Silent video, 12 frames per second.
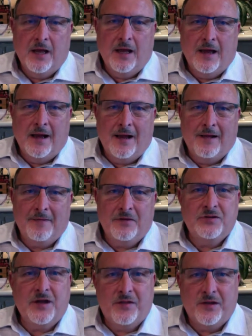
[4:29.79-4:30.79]

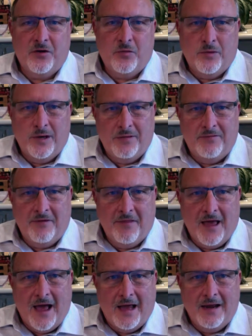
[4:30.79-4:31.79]
There's nothing to read for
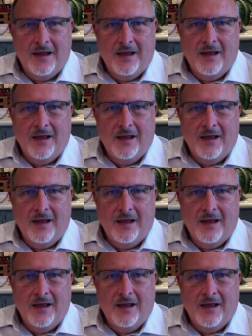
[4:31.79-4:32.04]
that.